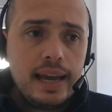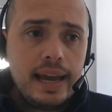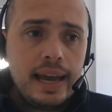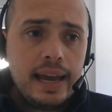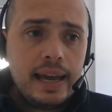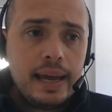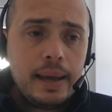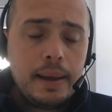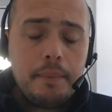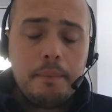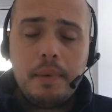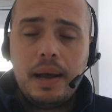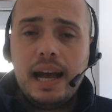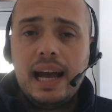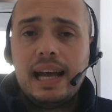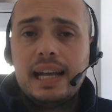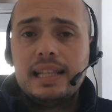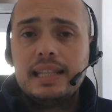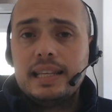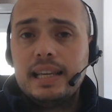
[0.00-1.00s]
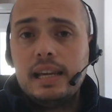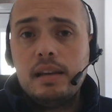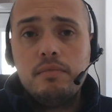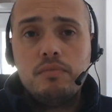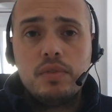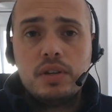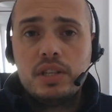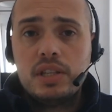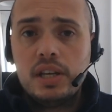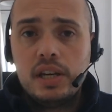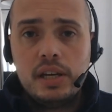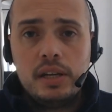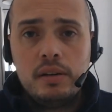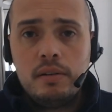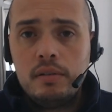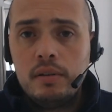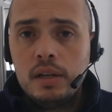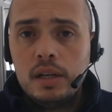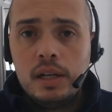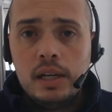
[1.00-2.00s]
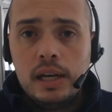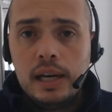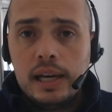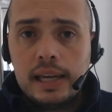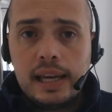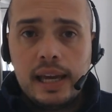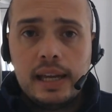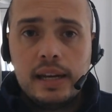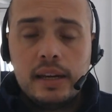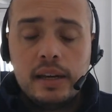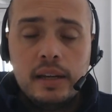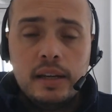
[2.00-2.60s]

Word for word: Um, and in return, again,